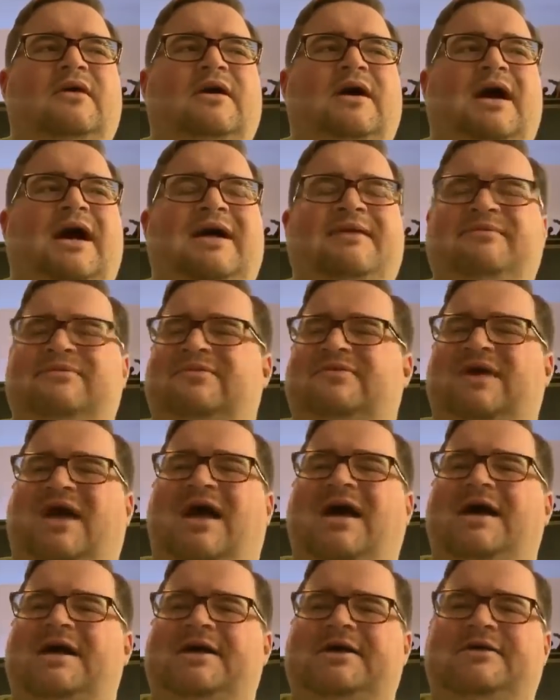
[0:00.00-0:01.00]
I'm
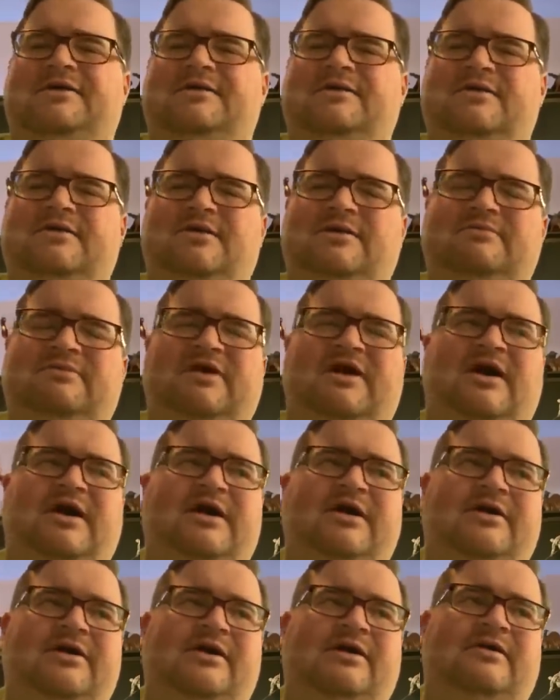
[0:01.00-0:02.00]
tired,
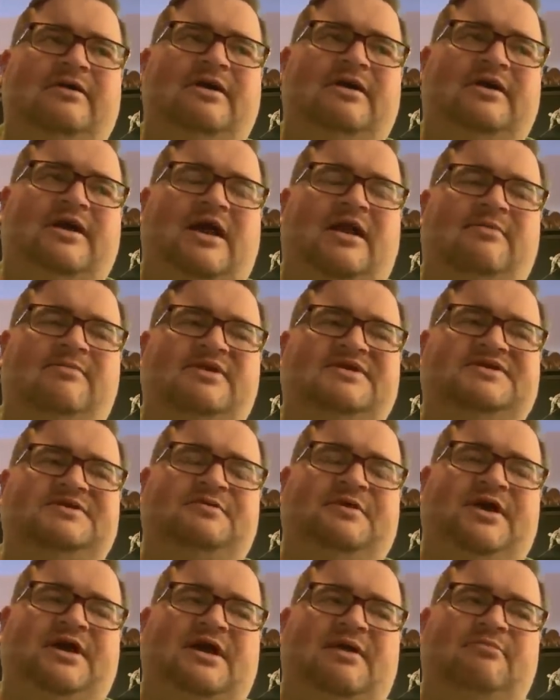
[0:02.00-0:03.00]
and I got a busy
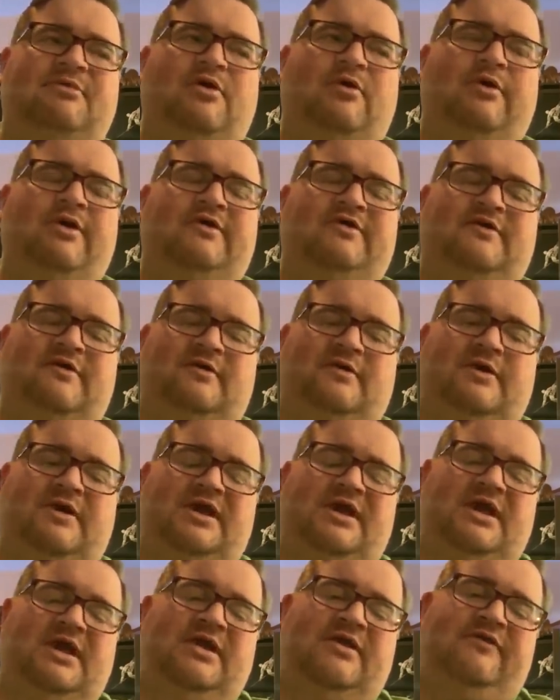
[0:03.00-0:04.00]
week. I'm going to
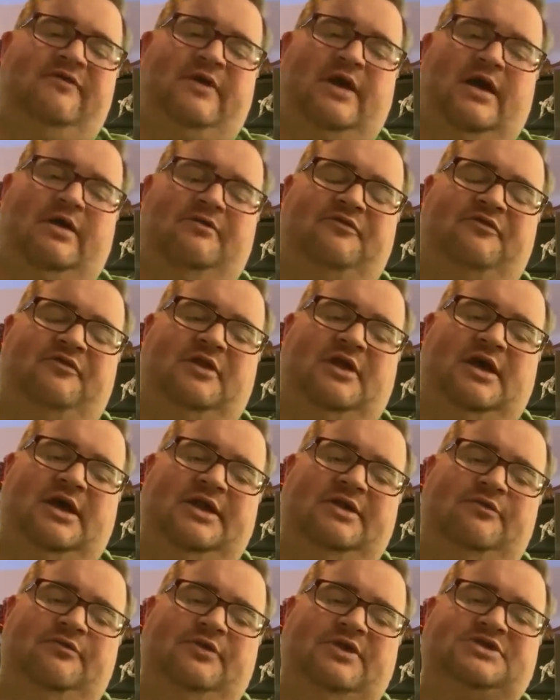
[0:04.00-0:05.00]
leave. I'll fly
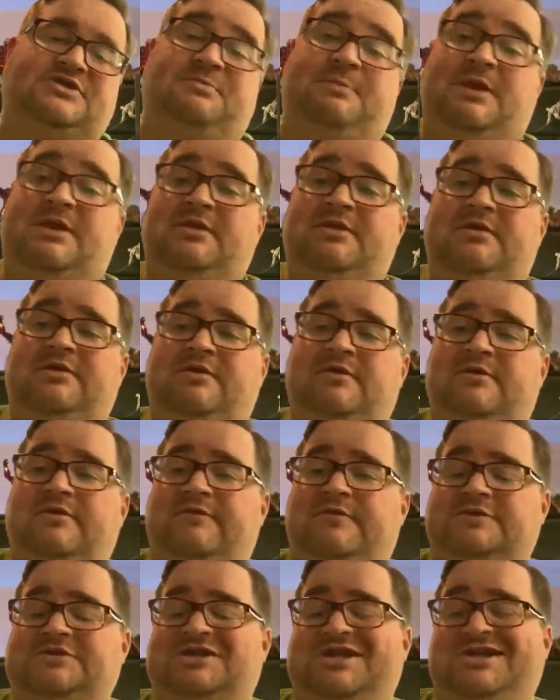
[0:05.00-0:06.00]
to Richmond,
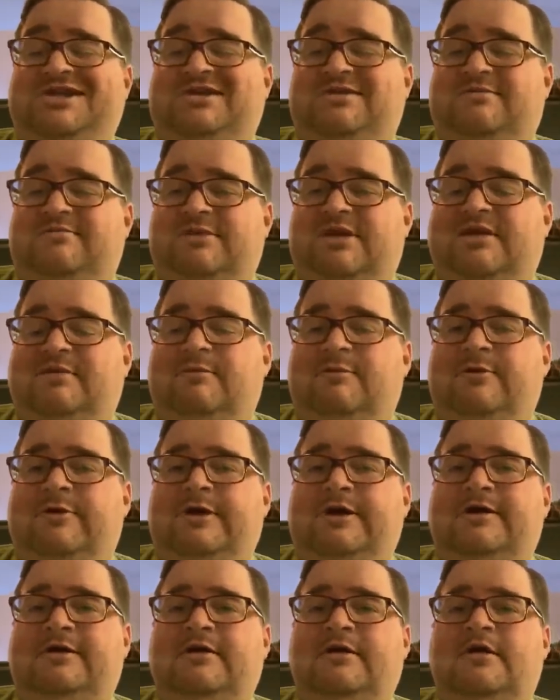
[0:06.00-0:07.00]
Virginia, Monday
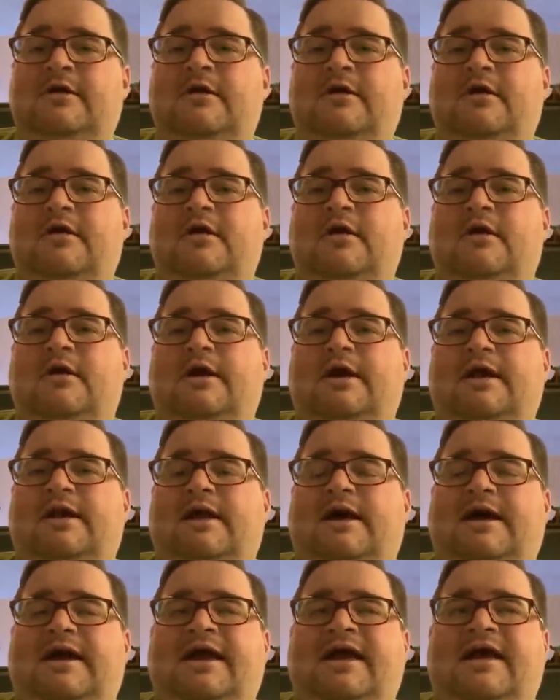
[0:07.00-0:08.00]
morning, and
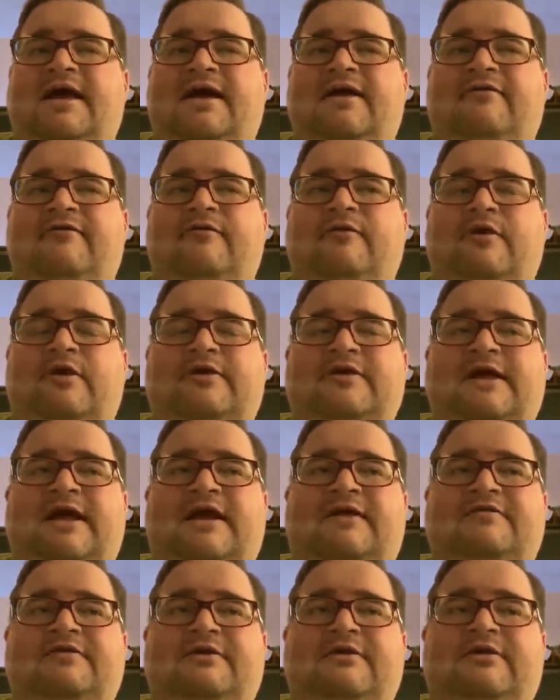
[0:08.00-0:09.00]
I have work that
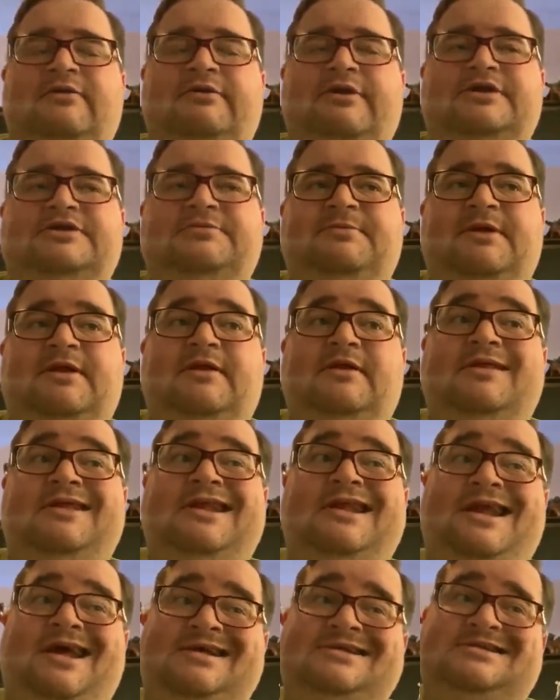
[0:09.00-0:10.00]
afternoon in Richmond. The
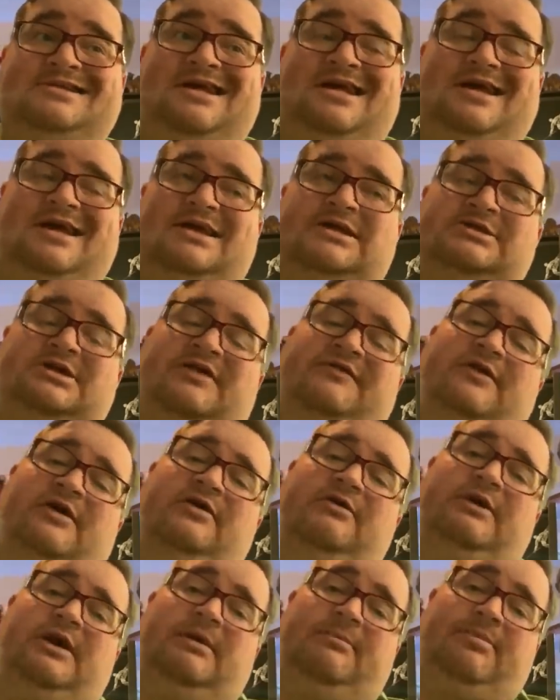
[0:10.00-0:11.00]
next day, I got to drive all the
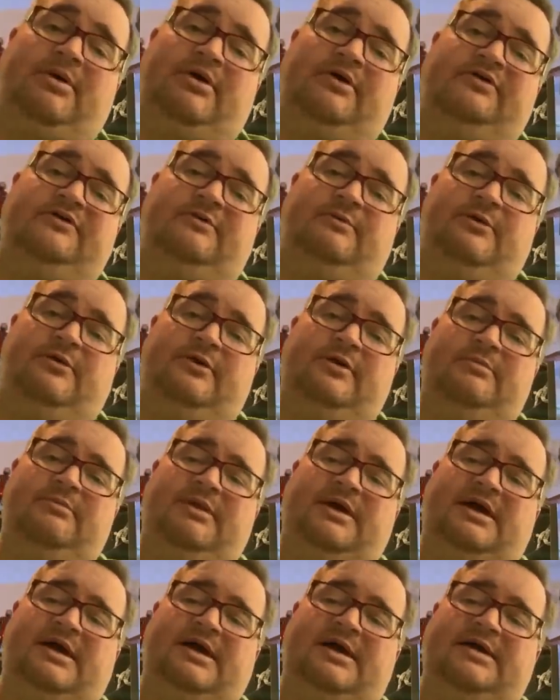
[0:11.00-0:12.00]
way to Baltimore and
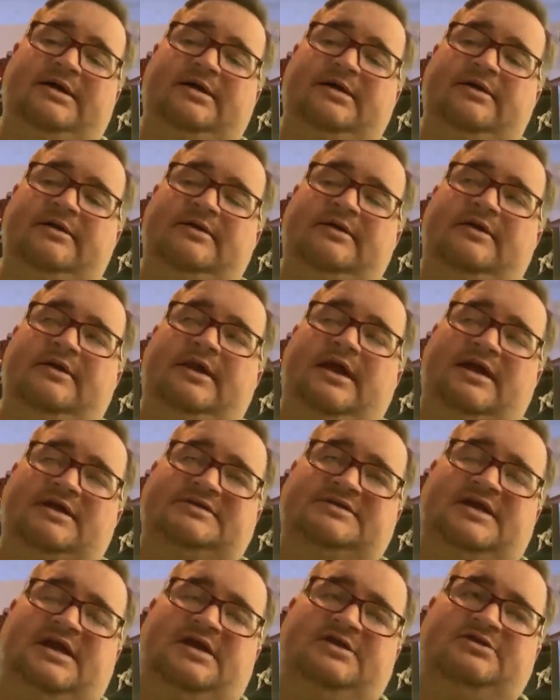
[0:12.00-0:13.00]
back. The
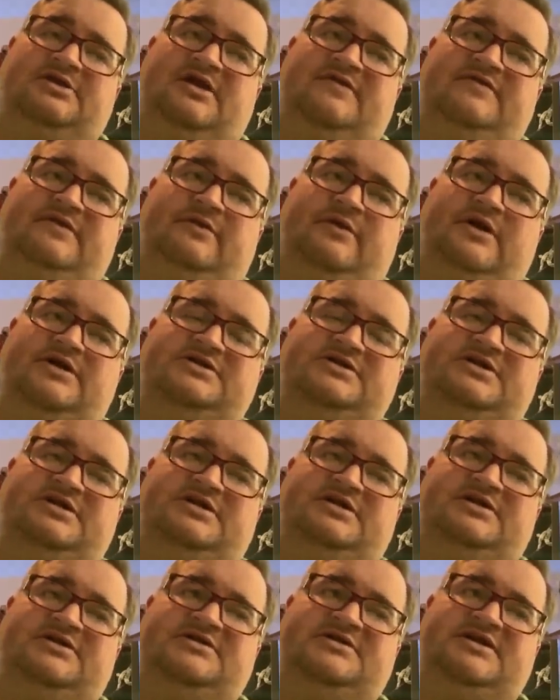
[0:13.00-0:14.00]
next day, I drive to Washington,
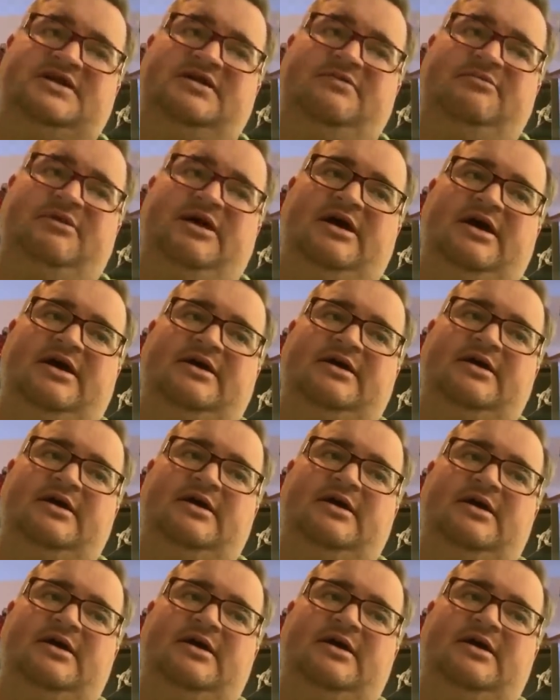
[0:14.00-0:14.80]
D.C. and back.